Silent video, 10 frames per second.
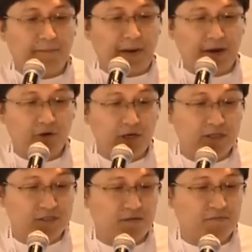
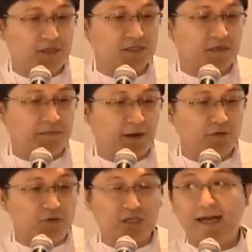parallelism is
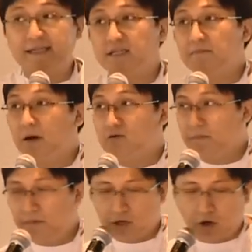about utilizing
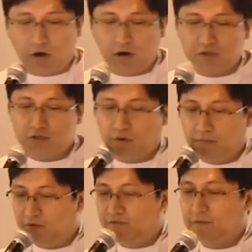multiple cores to
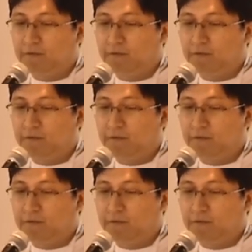improve the